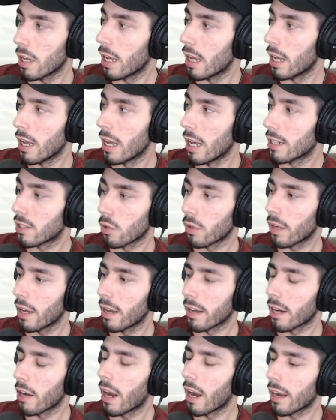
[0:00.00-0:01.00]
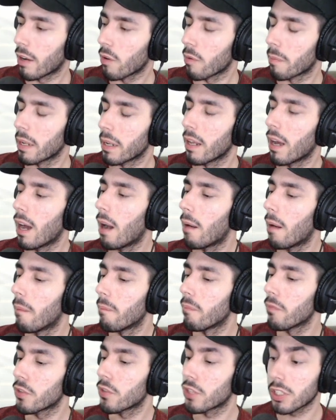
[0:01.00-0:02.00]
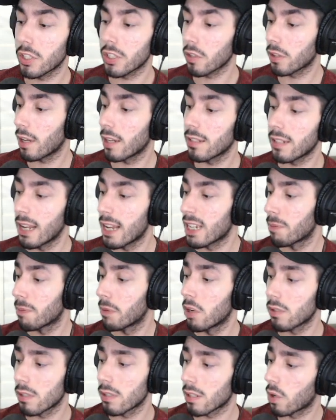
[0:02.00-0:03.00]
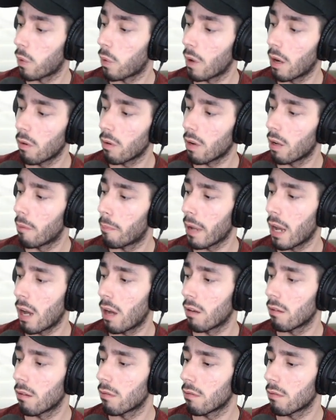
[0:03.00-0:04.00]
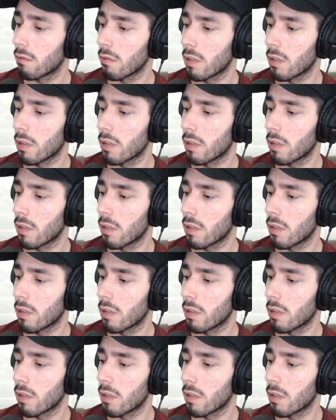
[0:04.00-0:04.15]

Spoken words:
It's okay, Gary. I can repeat it. Just your thoughts on Espinoza's quote about